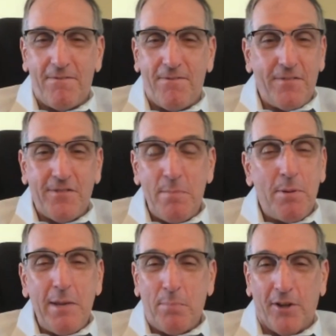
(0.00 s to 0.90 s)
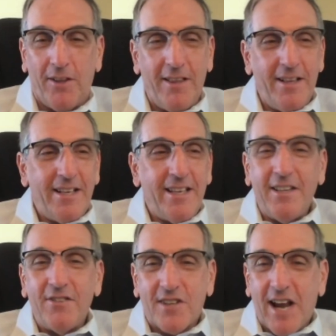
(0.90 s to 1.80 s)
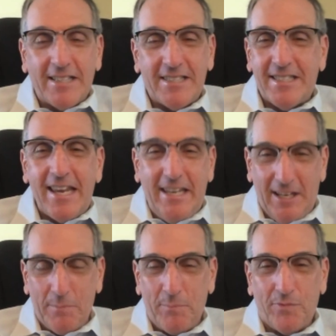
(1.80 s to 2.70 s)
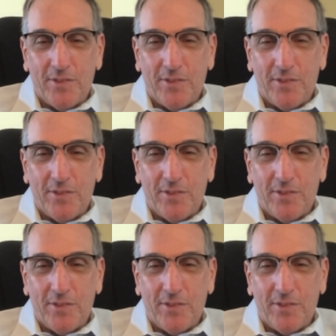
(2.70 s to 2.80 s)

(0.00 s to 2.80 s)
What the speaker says: 50 people in Scott Stadium.